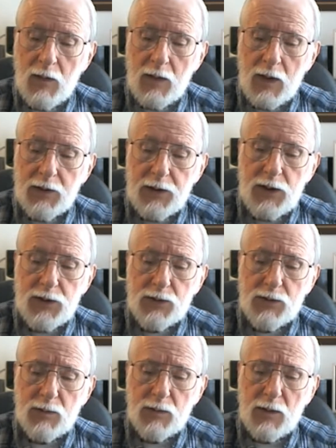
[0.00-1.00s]
And
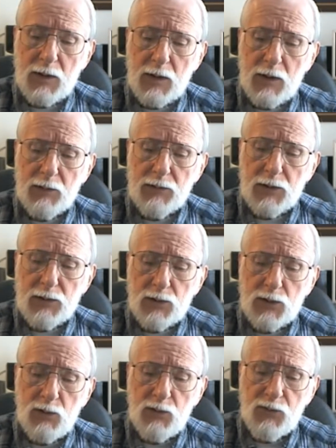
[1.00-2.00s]
each,
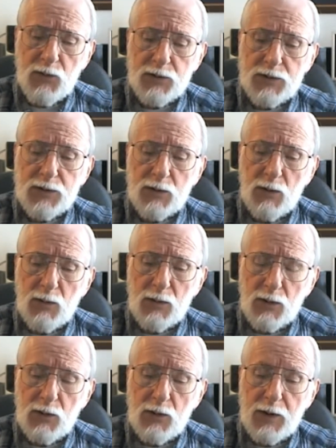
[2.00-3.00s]
the 2 first,
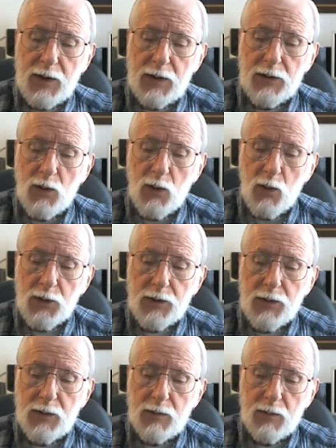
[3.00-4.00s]
and
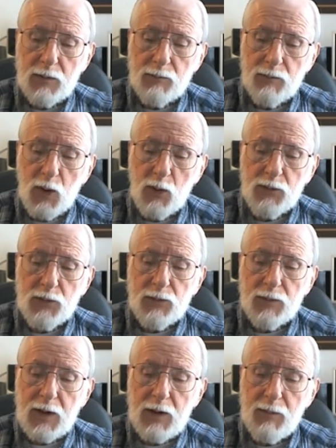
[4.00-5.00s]
Onan, both,
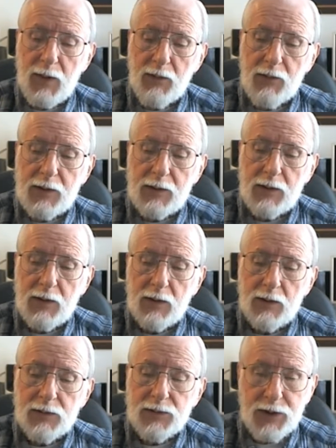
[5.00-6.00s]
they married
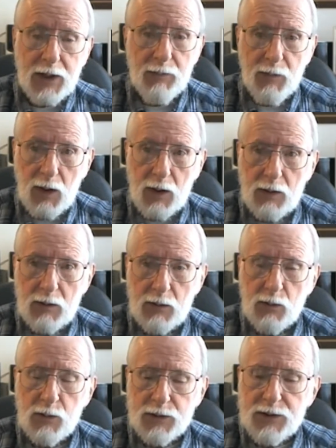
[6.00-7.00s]
Tamar,
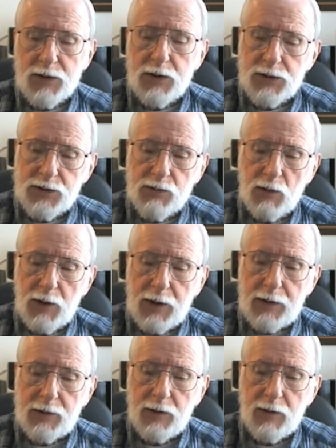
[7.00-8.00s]
who was an
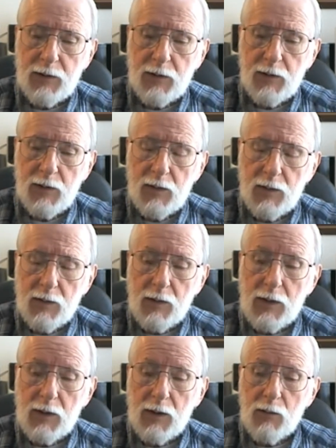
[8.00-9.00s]
Israelite
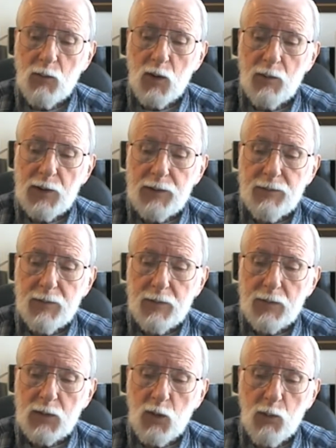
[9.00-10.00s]
woman.
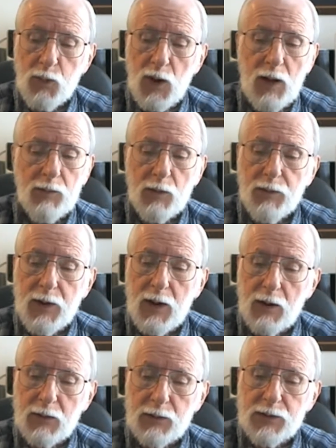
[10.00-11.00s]
No problem
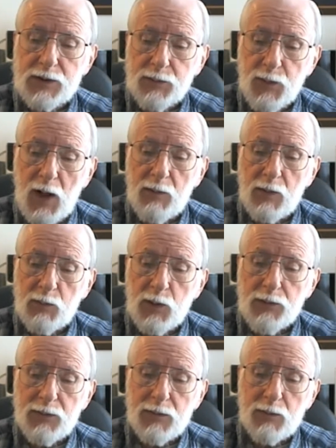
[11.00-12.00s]
there. There was a problem
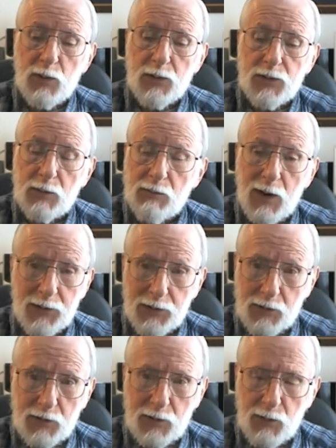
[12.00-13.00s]
with the
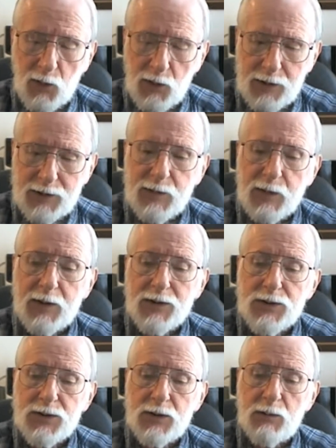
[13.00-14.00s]
mother of the boys
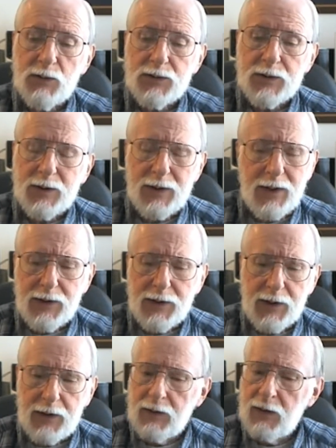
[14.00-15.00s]
because she was a
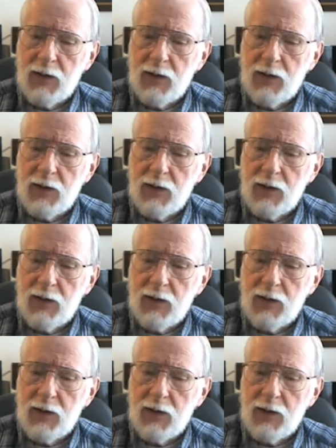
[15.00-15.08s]
Canaanite.